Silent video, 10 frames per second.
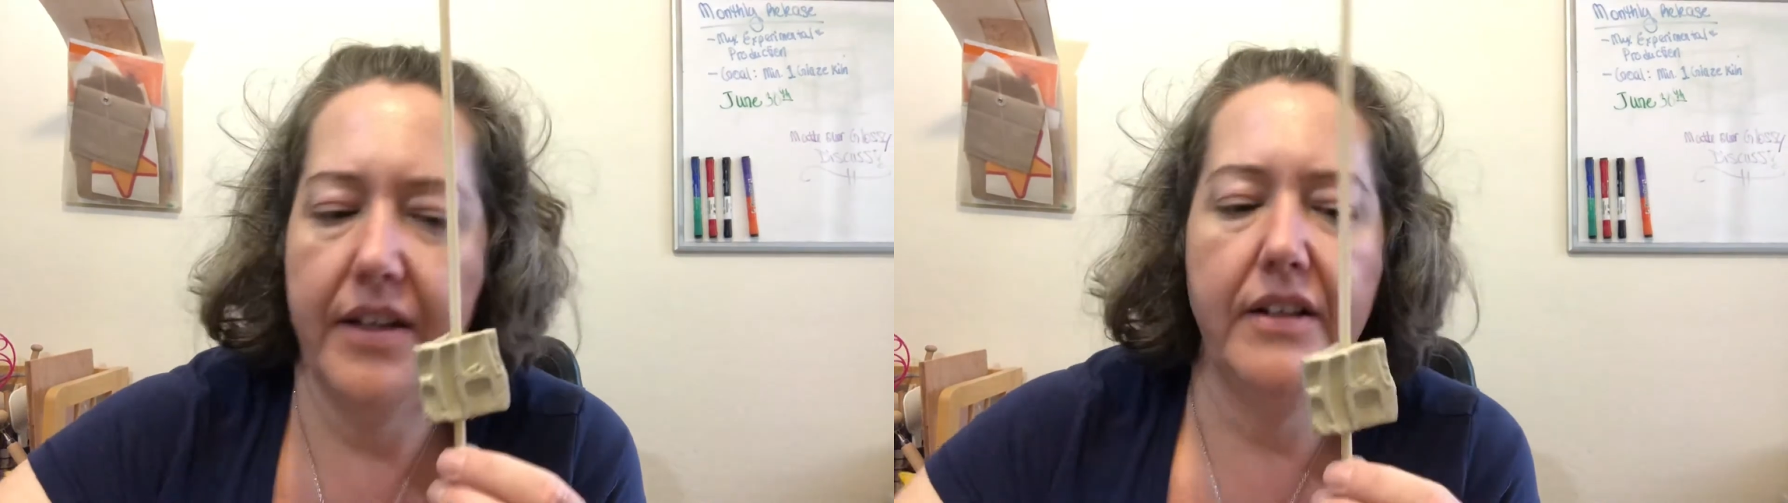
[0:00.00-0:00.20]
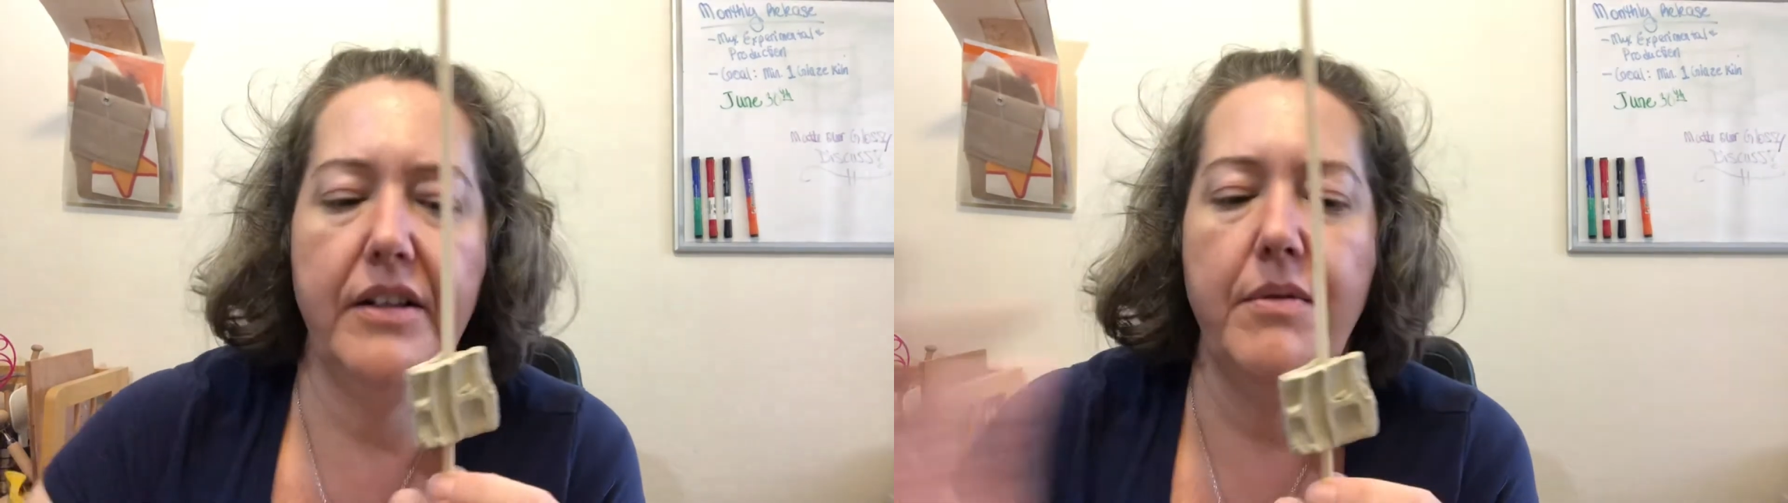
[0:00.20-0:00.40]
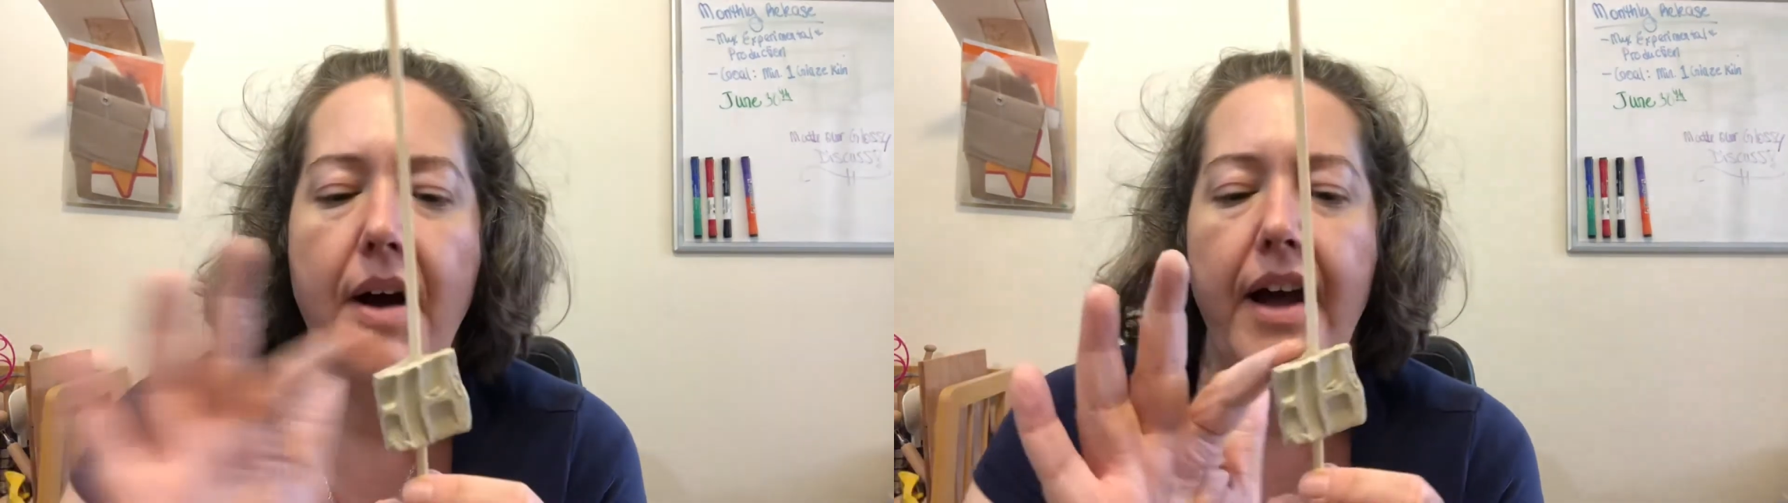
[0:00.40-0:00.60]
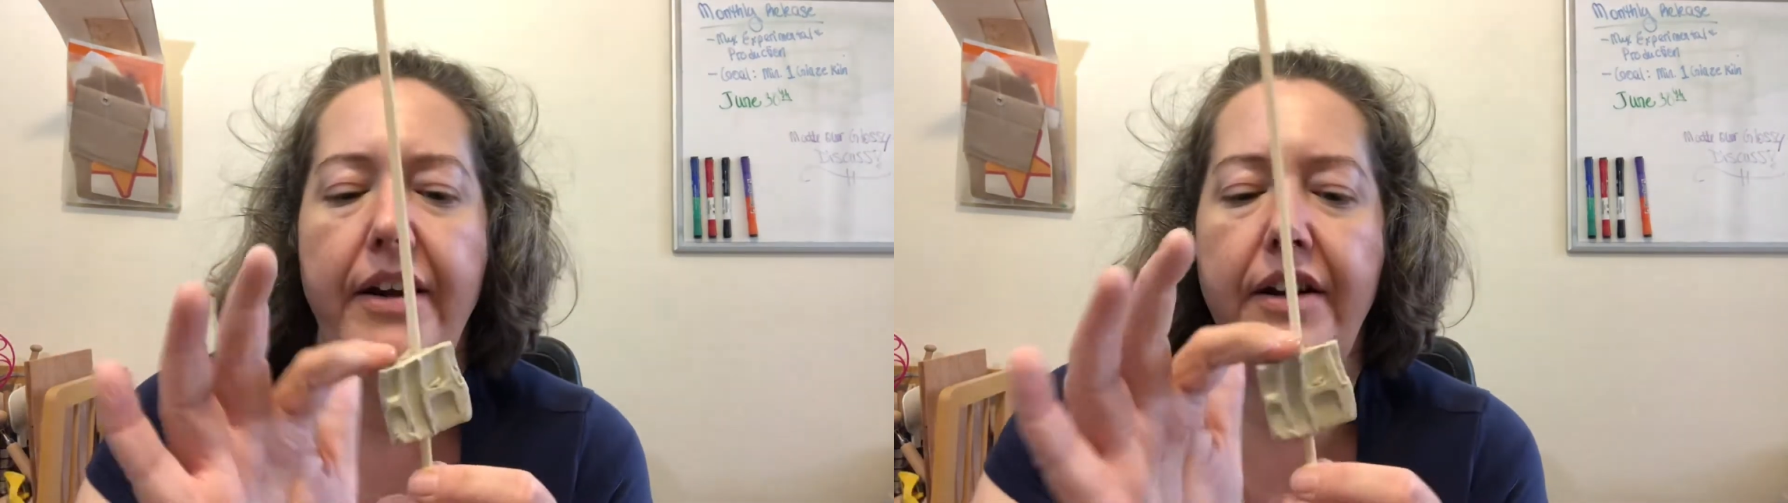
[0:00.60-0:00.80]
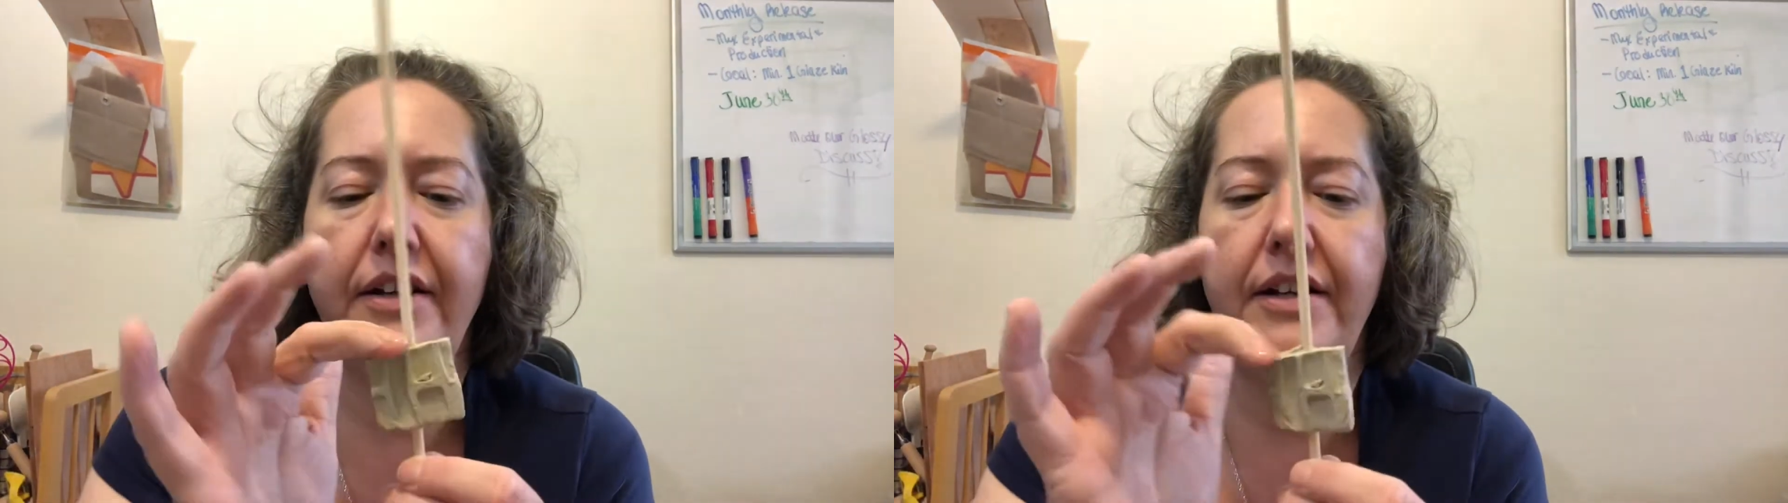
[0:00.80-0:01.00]
a little
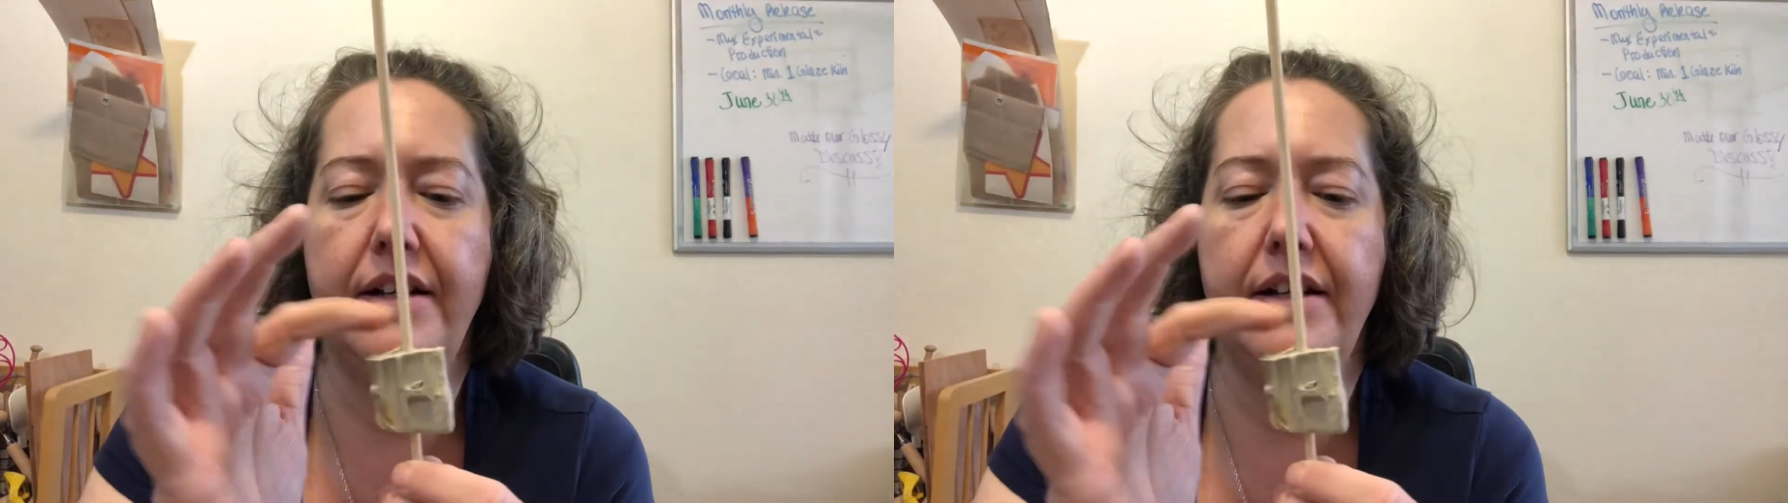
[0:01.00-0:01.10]
water.